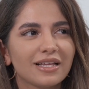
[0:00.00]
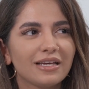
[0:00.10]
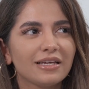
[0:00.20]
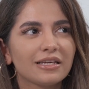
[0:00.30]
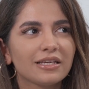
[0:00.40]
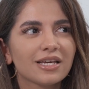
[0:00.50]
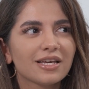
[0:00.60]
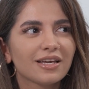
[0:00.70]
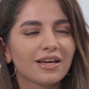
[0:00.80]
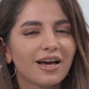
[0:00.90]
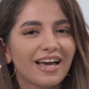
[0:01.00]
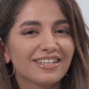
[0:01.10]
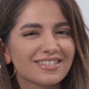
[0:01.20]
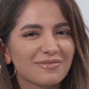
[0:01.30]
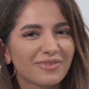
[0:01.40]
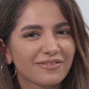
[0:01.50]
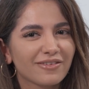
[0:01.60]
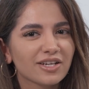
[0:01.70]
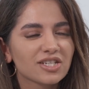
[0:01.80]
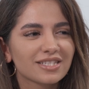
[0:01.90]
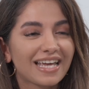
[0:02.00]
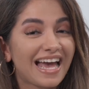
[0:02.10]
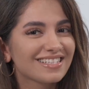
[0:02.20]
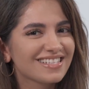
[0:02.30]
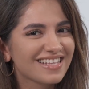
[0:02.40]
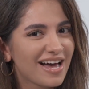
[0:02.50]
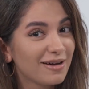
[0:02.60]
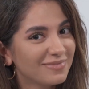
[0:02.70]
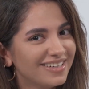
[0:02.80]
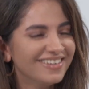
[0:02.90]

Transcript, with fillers: like, I did something wrong, she's like Azizam.